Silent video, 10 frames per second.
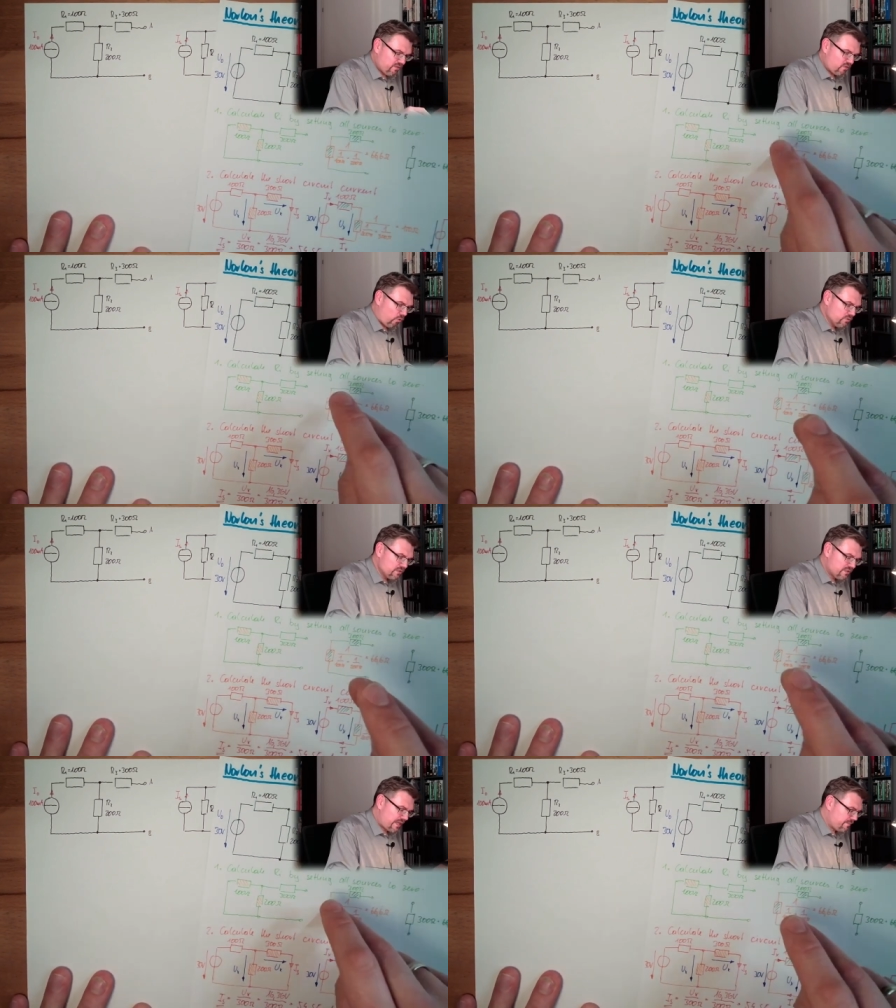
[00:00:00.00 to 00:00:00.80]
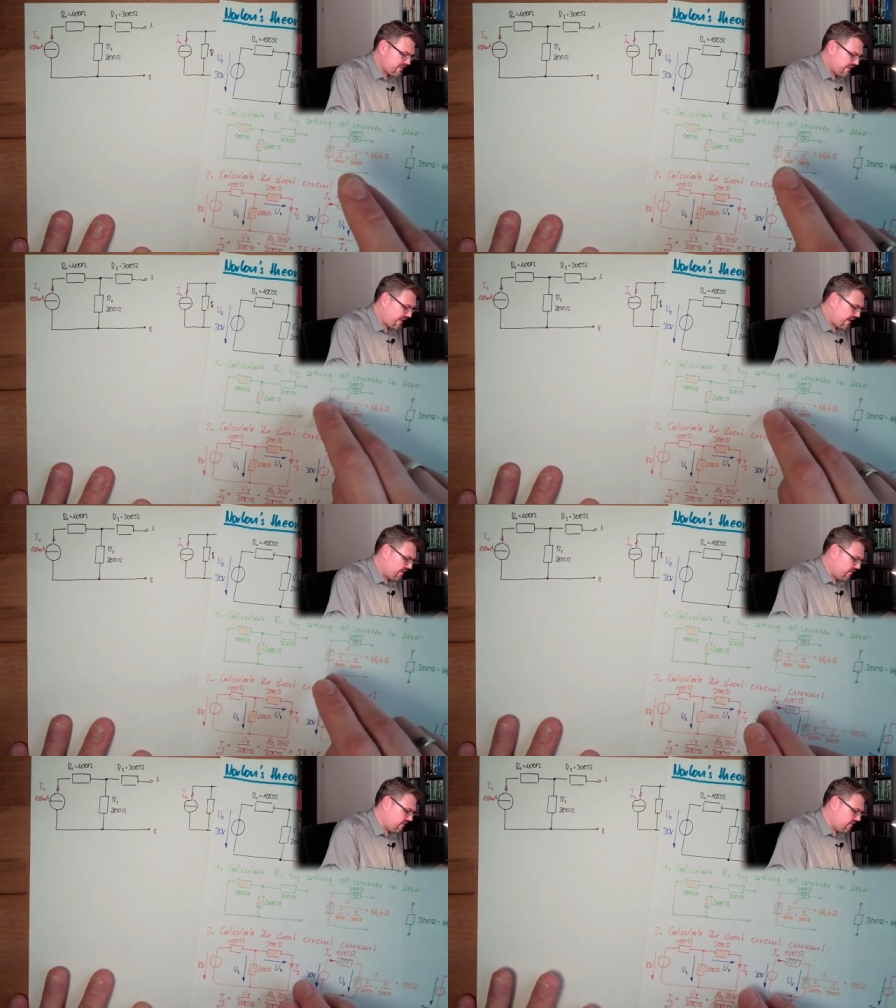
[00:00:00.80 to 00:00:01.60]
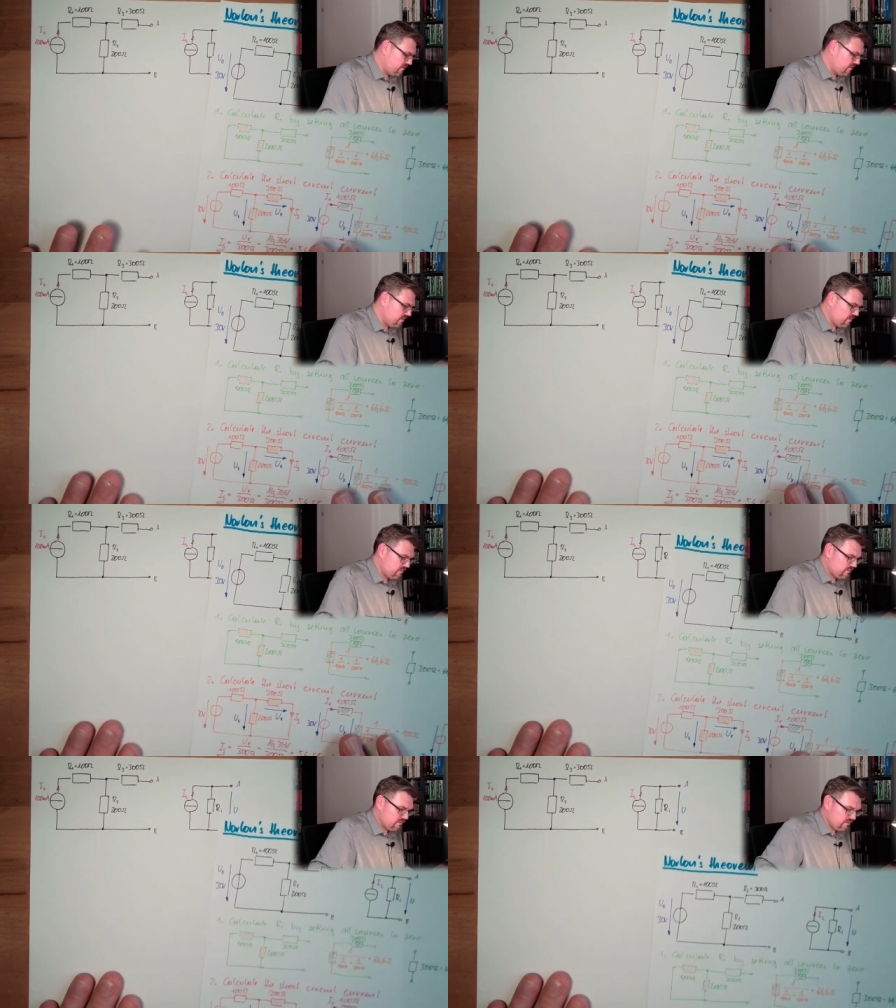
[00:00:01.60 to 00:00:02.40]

those steps again. Hmm?